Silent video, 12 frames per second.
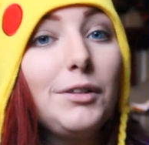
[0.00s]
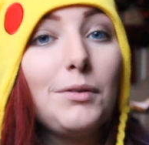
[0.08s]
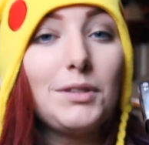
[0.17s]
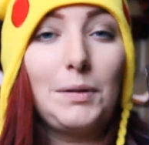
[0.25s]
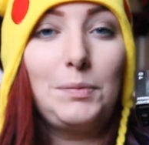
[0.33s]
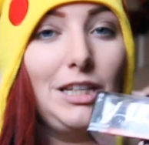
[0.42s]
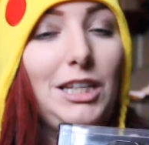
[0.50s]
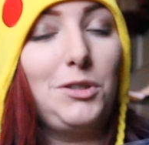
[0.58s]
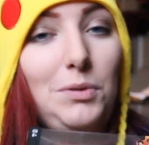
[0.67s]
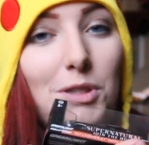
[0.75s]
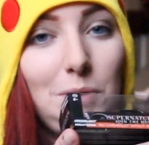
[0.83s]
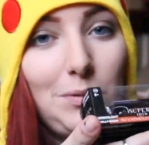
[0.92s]
who is
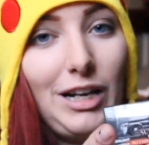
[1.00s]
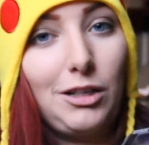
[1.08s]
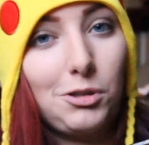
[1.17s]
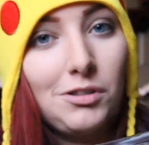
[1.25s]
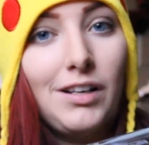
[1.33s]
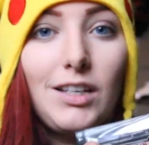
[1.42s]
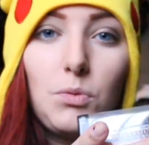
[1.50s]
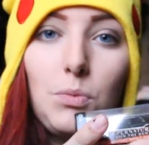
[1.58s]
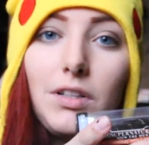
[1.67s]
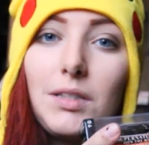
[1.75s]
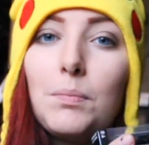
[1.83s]
obsessed with Supernatural, as well as